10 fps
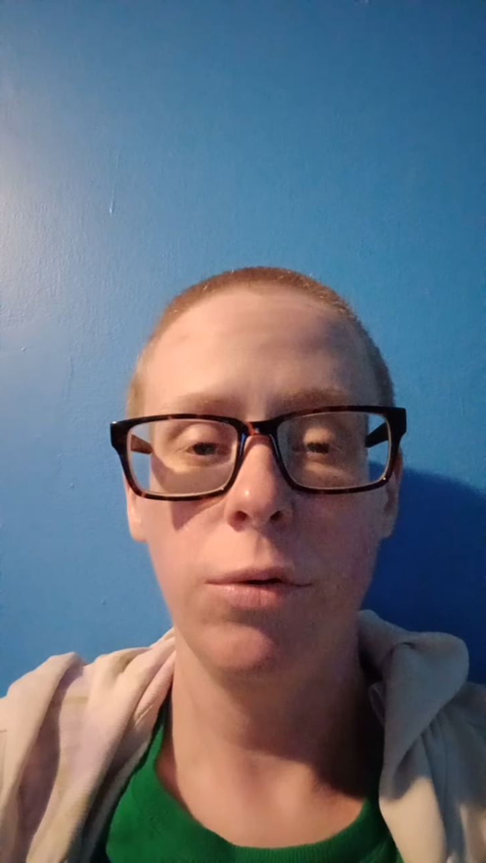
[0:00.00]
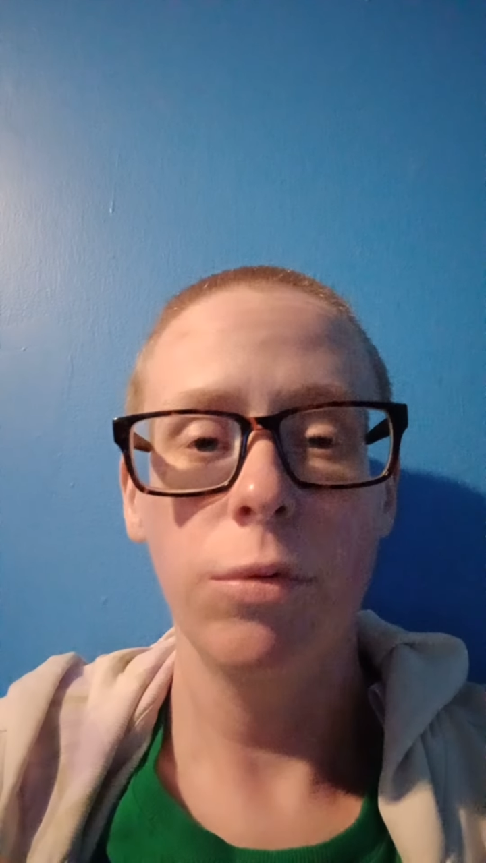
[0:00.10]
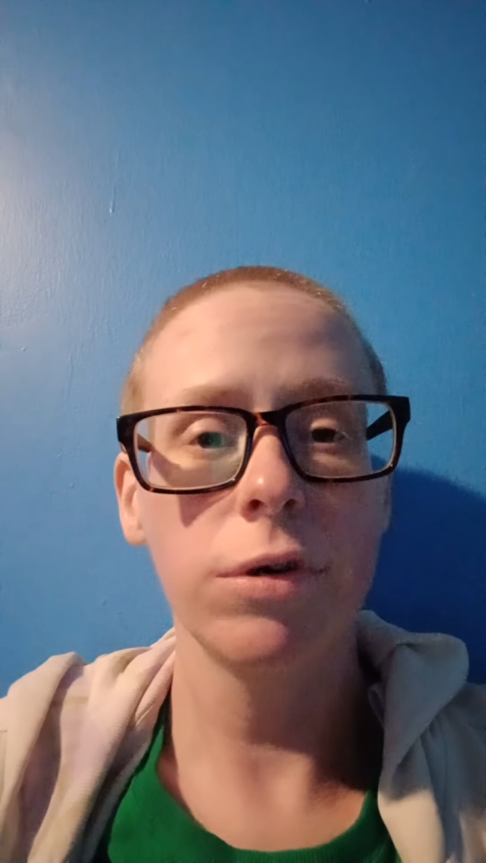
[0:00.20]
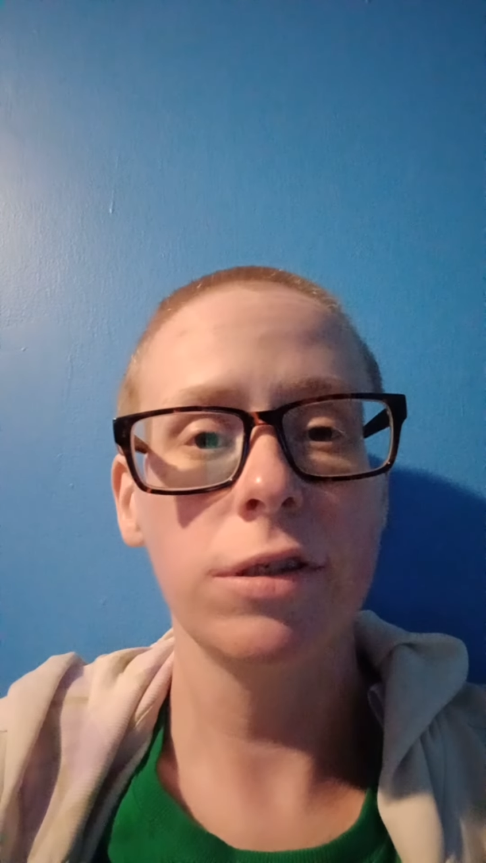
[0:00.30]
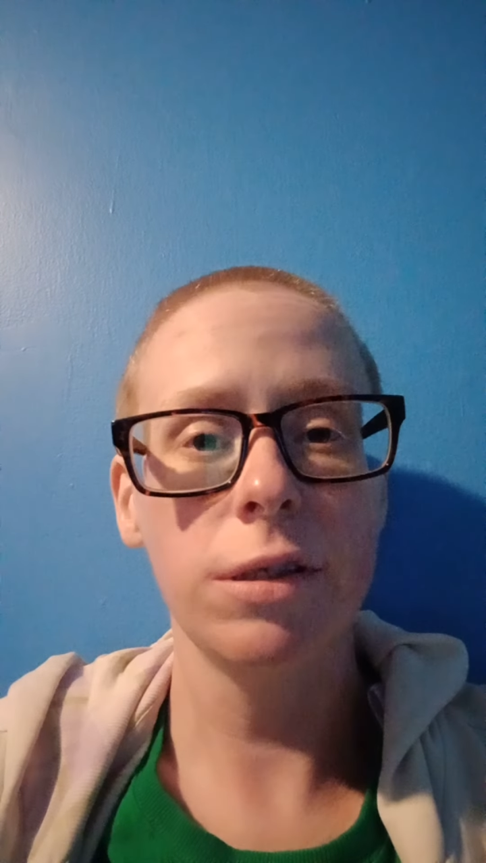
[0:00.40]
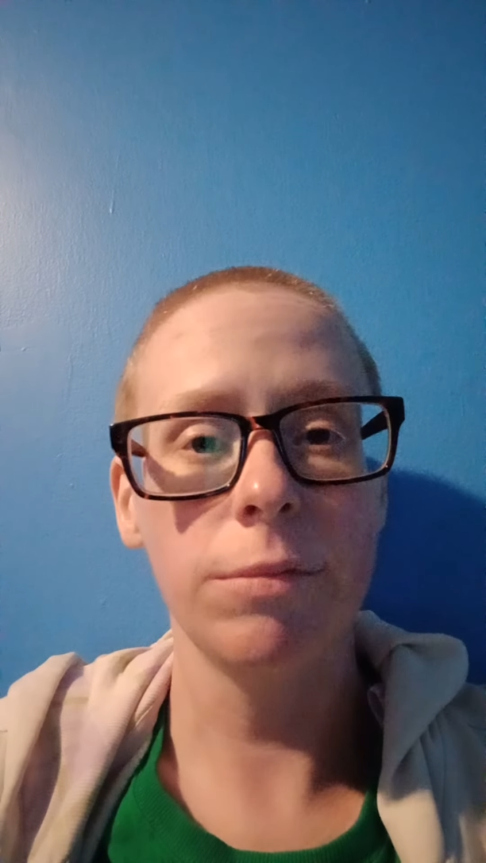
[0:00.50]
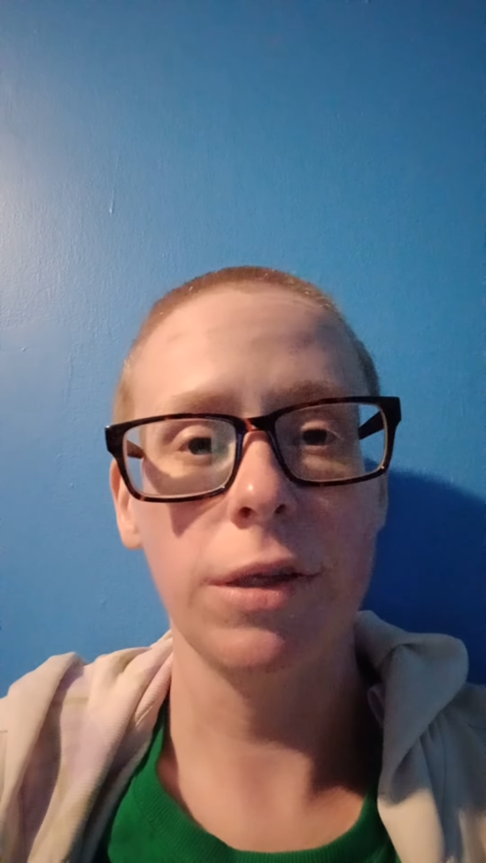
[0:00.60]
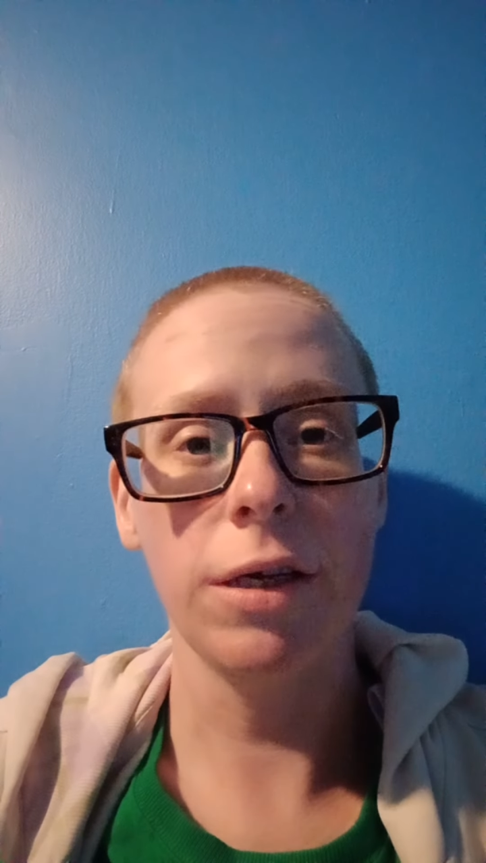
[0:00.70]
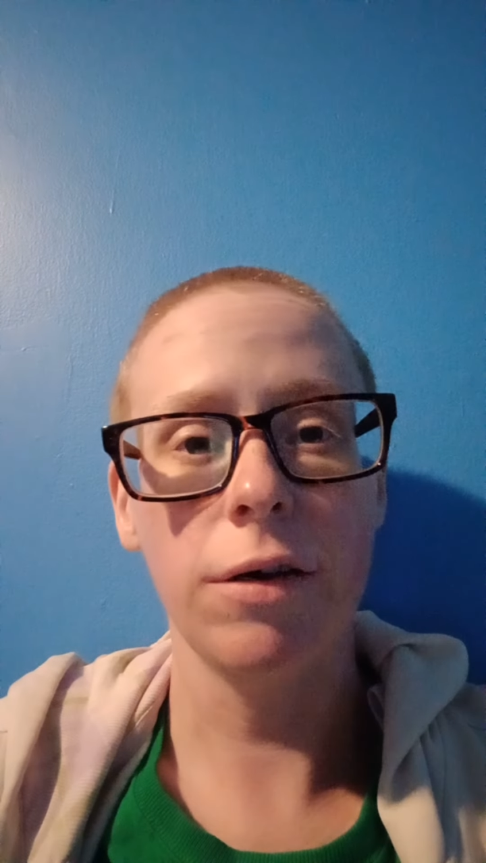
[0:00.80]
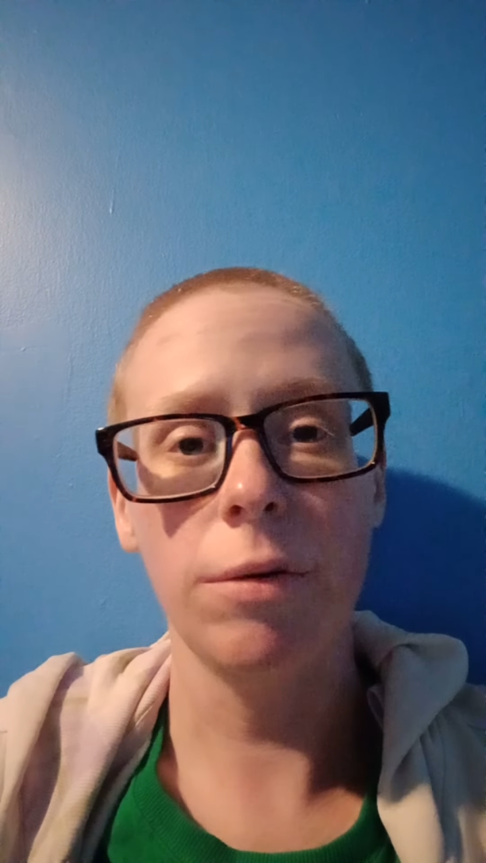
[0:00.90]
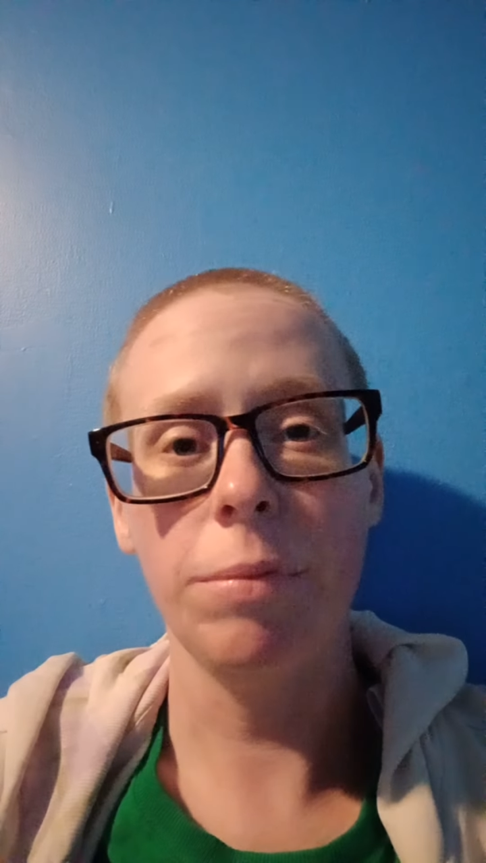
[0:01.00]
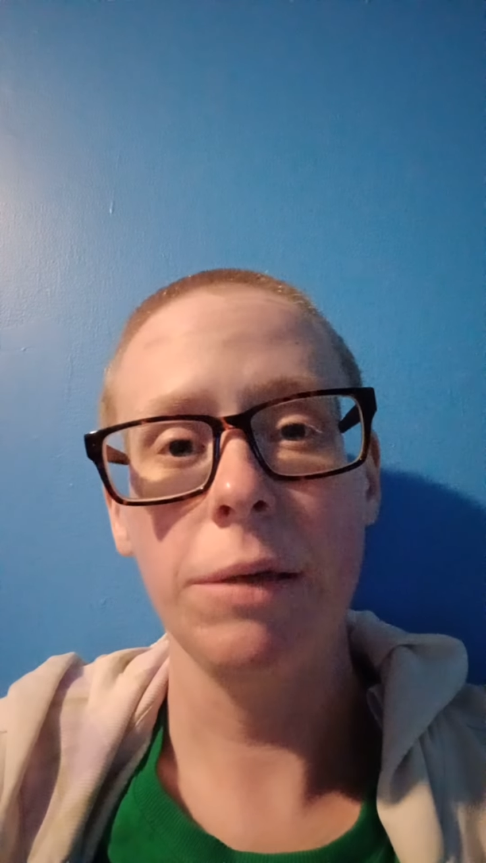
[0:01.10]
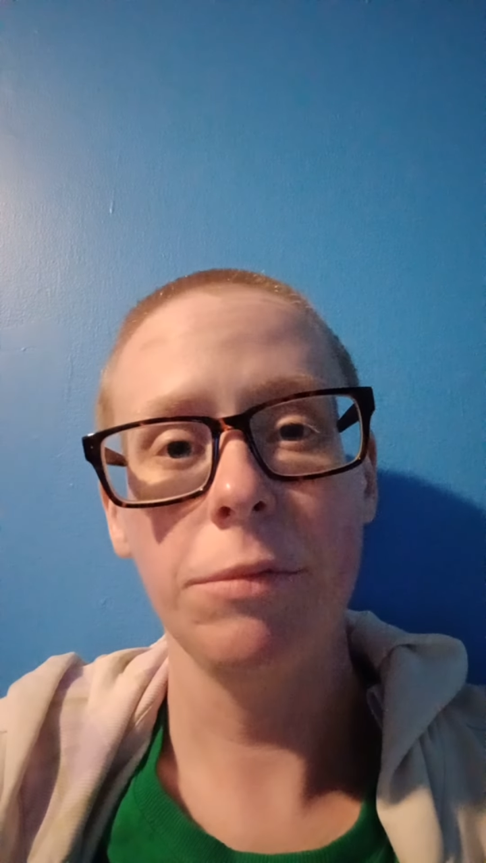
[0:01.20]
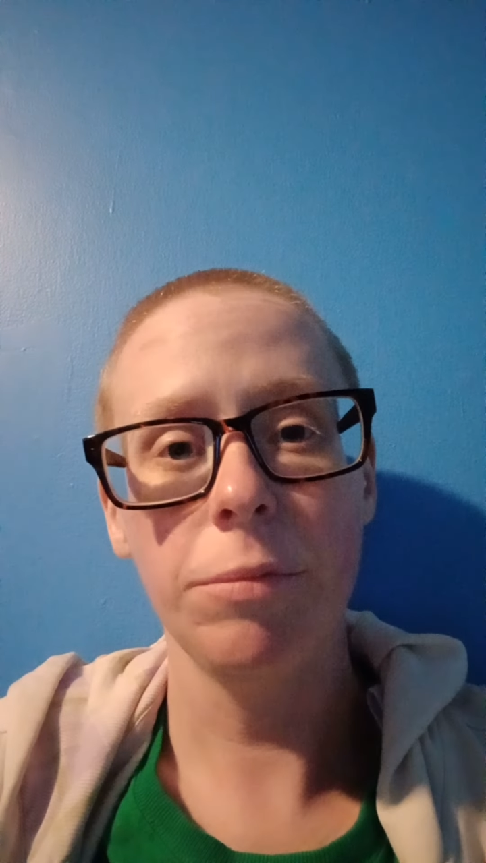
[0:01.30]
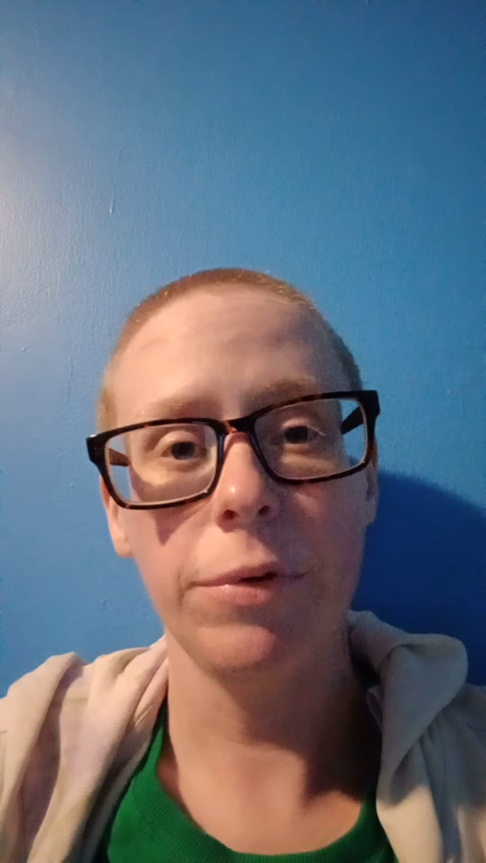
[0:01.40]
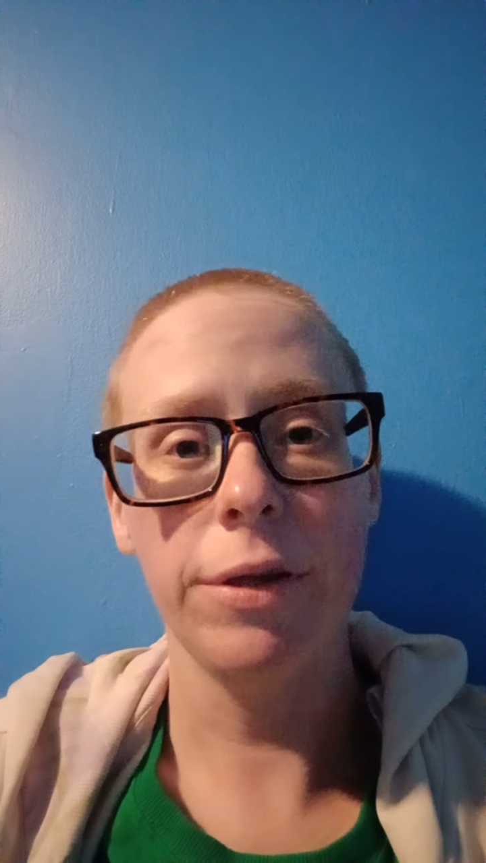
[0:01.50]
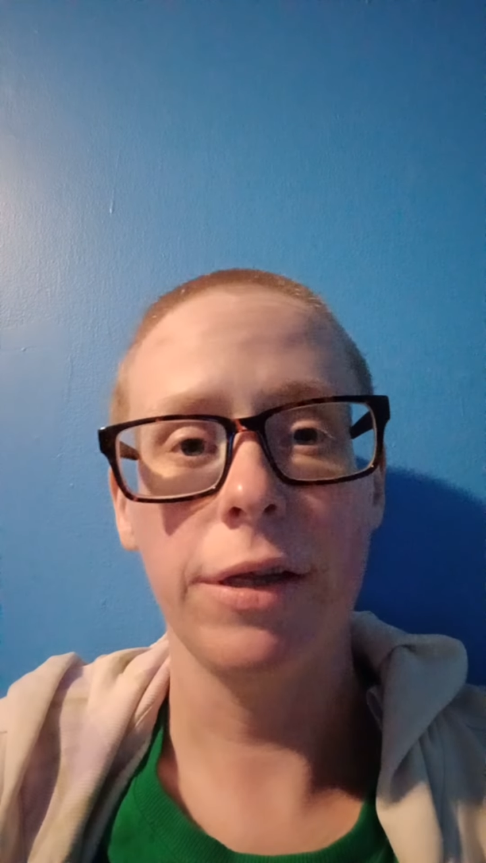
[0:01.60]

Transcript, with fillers: worked something out, a payment plan,